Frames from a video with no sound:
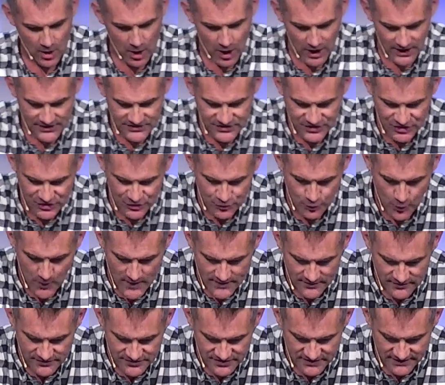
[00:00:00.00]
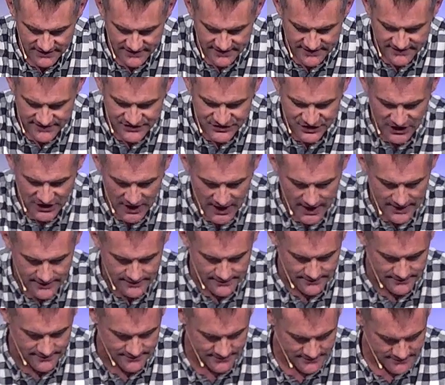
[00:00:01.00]
I strenuously
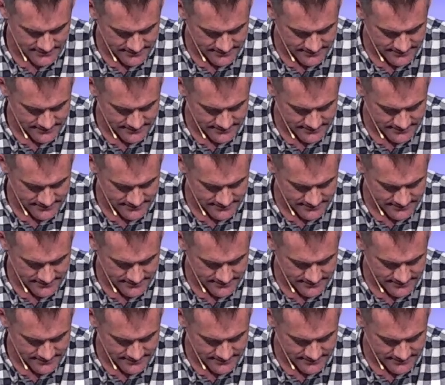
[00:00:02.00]
contend.